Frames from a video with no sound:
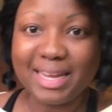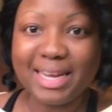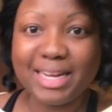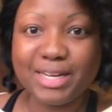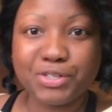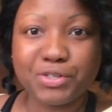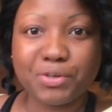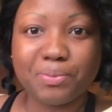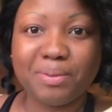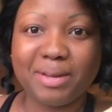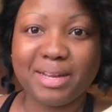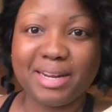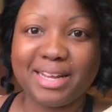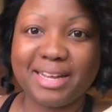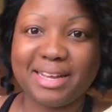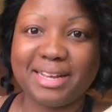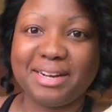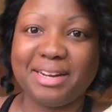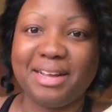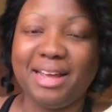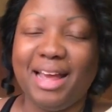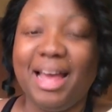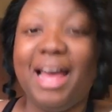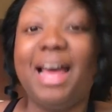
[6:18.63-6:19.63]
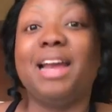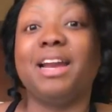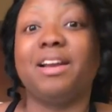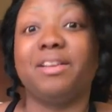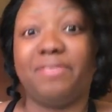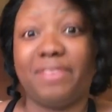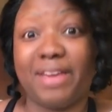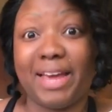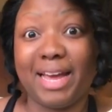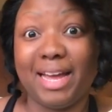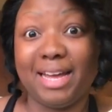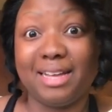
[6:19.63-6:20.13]
intermediate, and
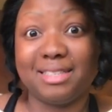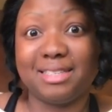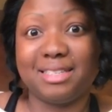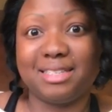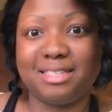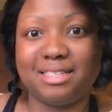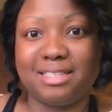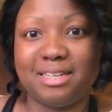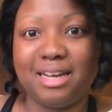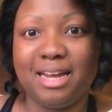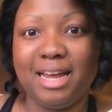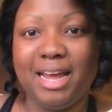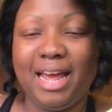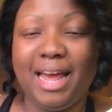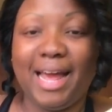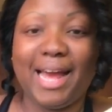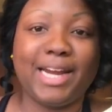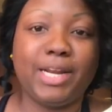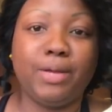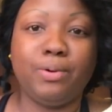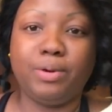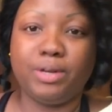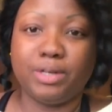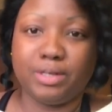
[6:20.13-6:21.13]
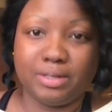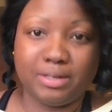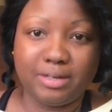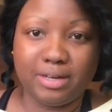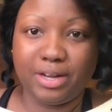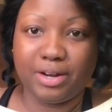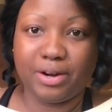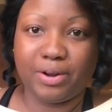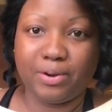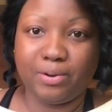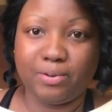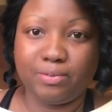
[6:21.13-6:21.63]
advanced, and you can,
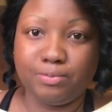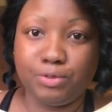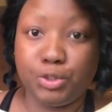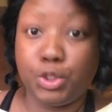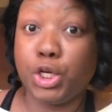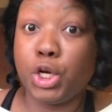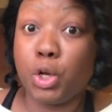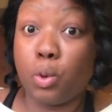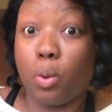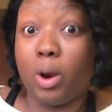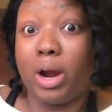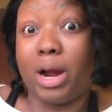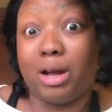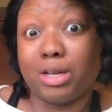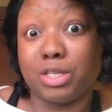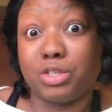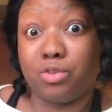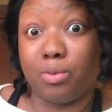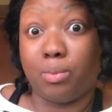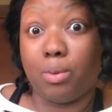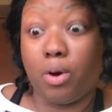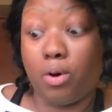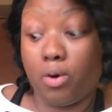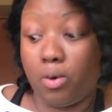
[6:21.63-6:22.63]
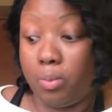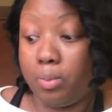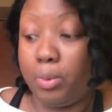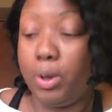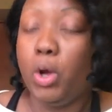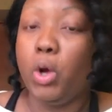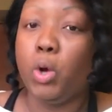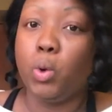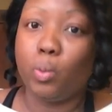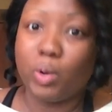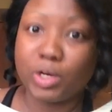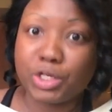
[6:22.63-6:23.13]
you know, do your workouts from home,
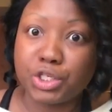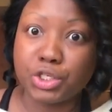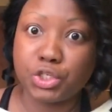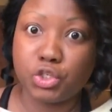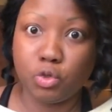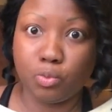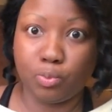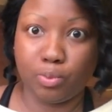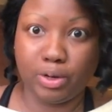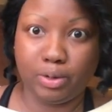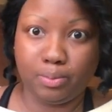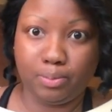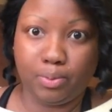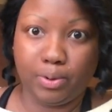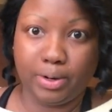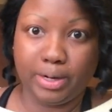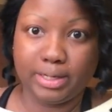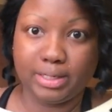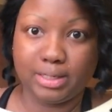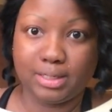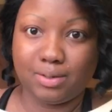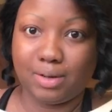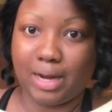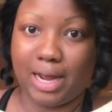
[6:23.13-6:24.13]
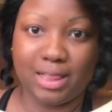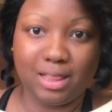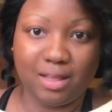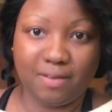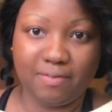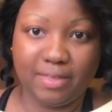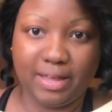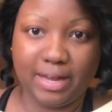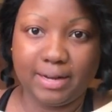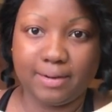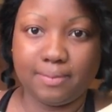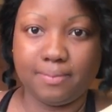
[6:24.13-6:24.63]
which is super important. I
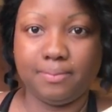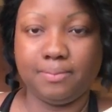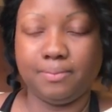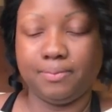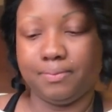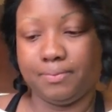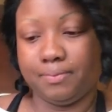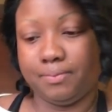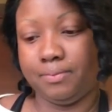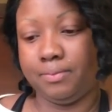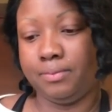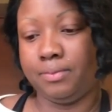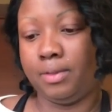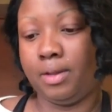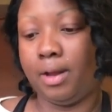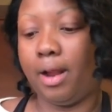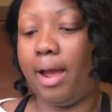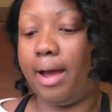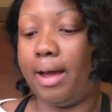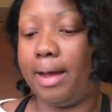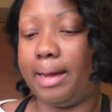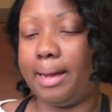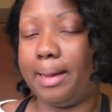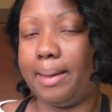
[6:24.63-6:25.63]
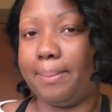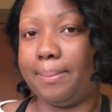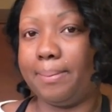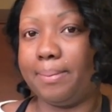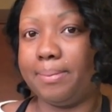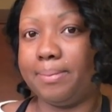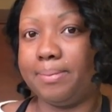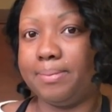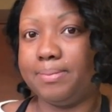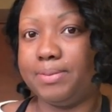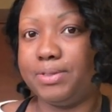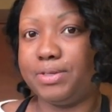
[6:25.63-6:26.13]
love that.
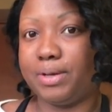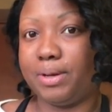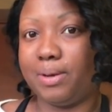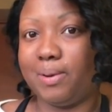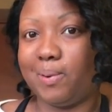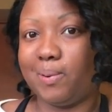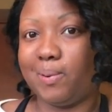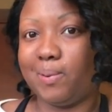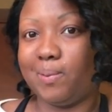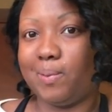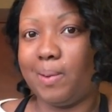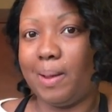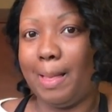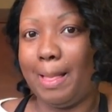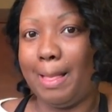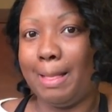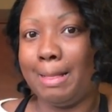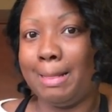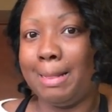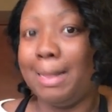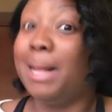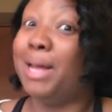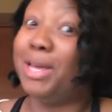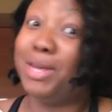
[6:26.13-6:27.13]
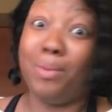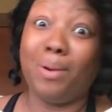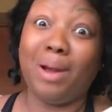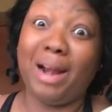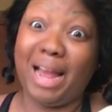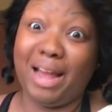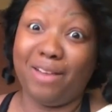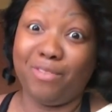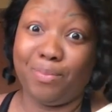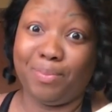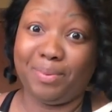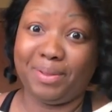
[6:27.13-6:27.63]
So you want
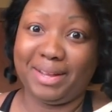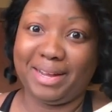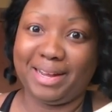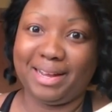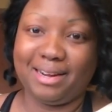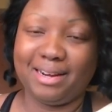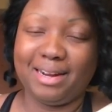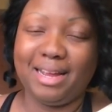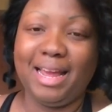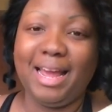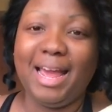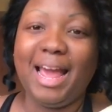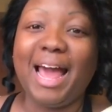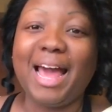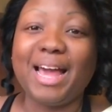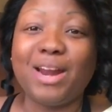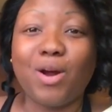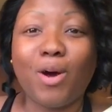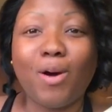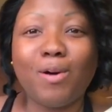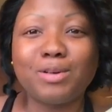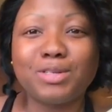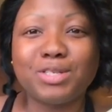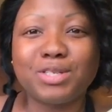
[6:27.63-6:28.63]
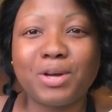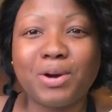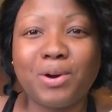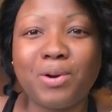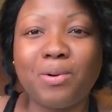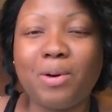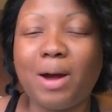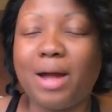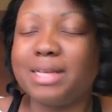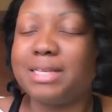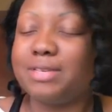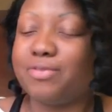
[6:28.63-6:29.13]
to have a plan. And
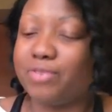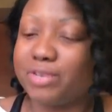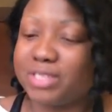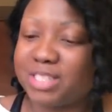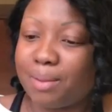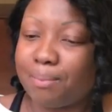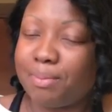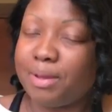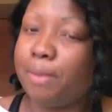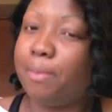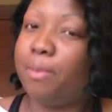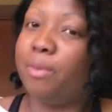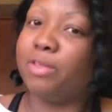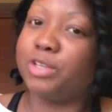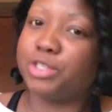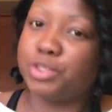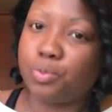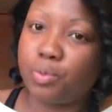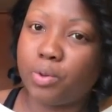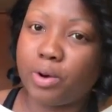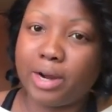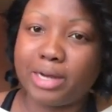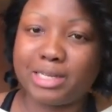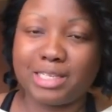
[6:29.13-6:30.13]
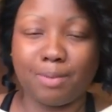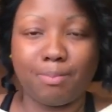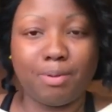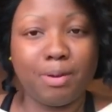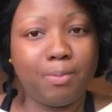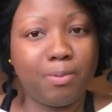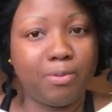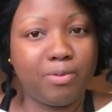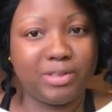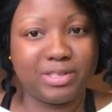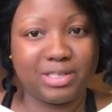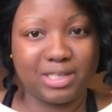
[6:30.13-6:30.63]
also, for some people this works, some
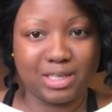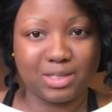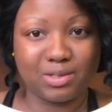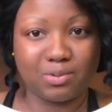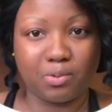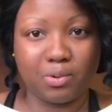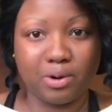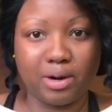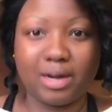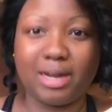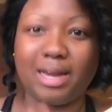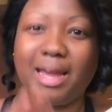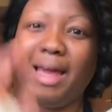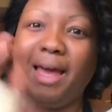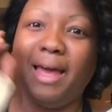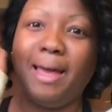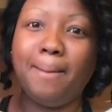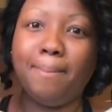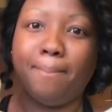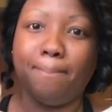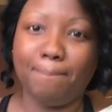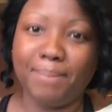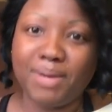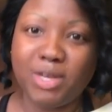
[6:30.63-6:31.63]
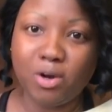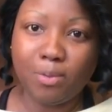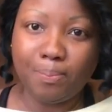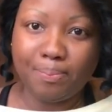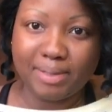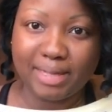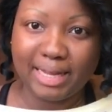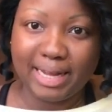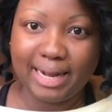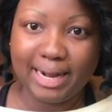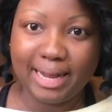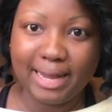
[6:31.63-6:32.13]
people this doesn't work. Meal
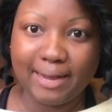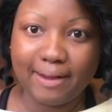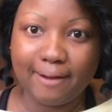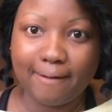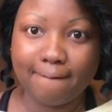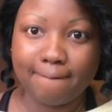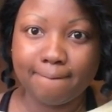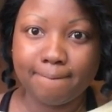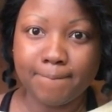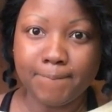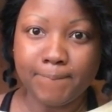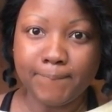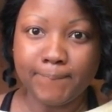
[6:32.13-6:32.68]
planning,